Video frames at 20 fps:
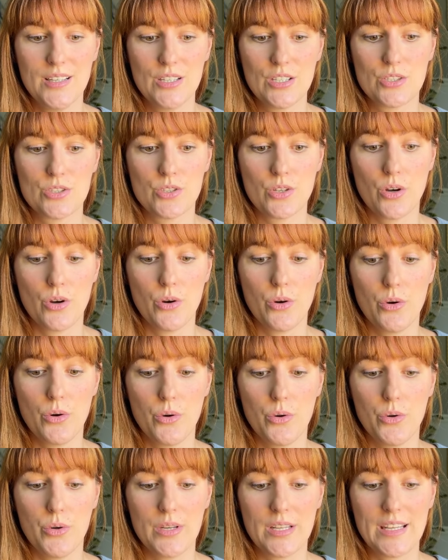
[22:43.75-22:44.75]

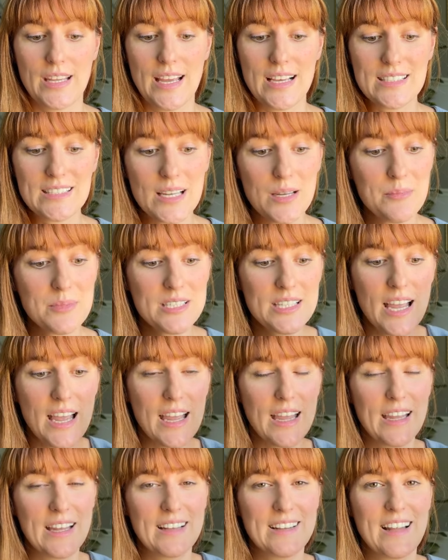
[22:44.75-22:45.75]
So, yes, I'm
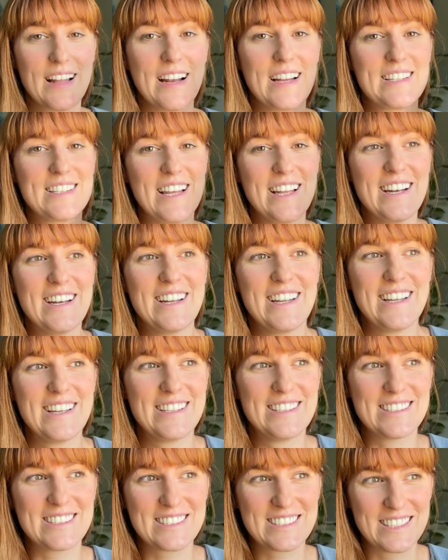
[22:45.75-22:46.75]
saying that identity
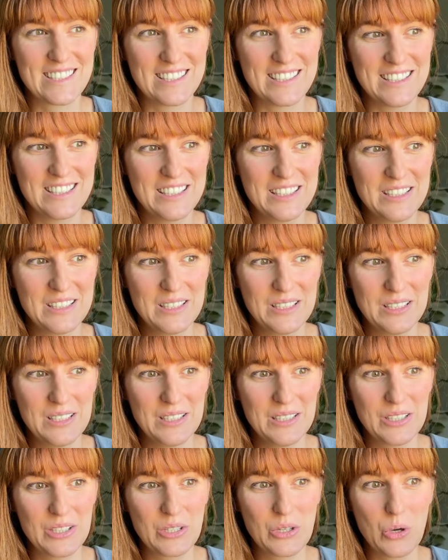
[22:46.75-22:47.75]
is the
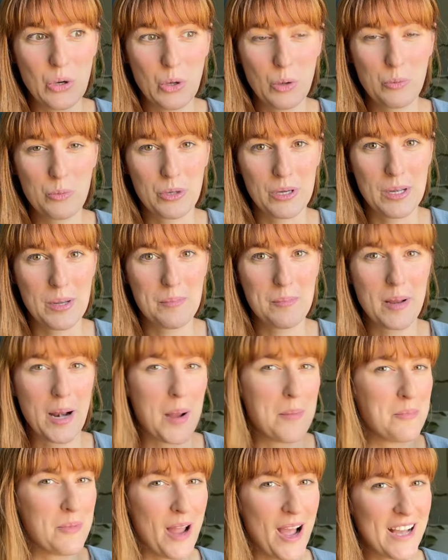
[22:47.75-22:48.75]
culprit, but
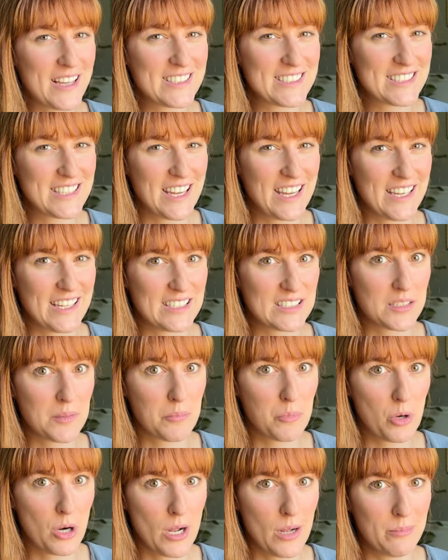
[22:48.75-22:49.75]
I'm not saying it's a
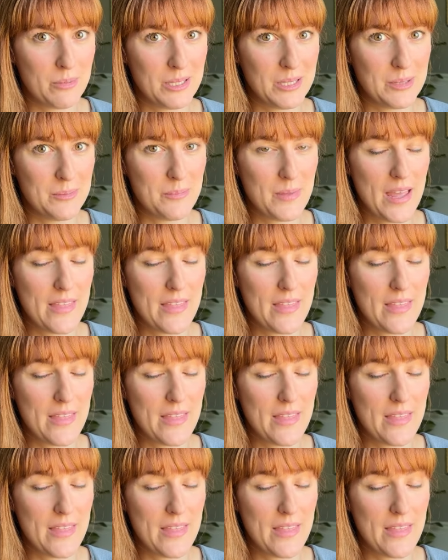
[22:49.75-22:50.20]
problem.